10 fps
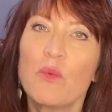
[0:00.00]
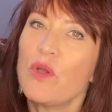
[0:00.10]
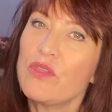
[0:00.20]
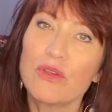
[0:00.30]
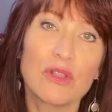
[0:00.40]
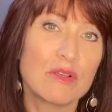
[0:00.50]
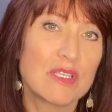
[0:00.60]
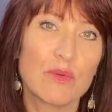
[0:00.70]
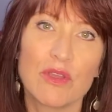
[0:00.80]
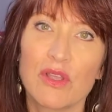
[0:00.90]
whether you're
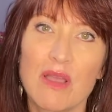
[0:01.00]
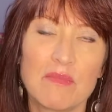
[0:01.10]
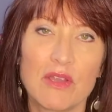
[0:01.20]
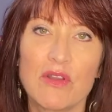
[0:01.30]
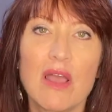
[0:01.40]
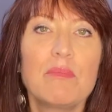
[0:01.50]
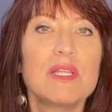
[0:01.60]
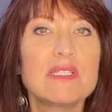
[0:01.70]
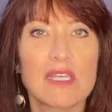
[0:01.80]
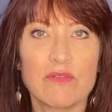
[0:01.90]
closing with our company or not,
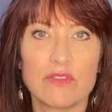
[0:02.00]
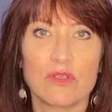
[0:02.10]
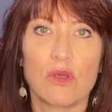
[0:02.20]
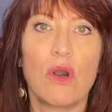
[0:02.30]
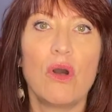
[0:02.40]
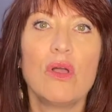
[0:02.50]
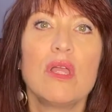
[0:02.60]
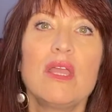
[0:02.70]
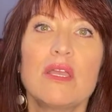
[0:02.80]
please give us a call.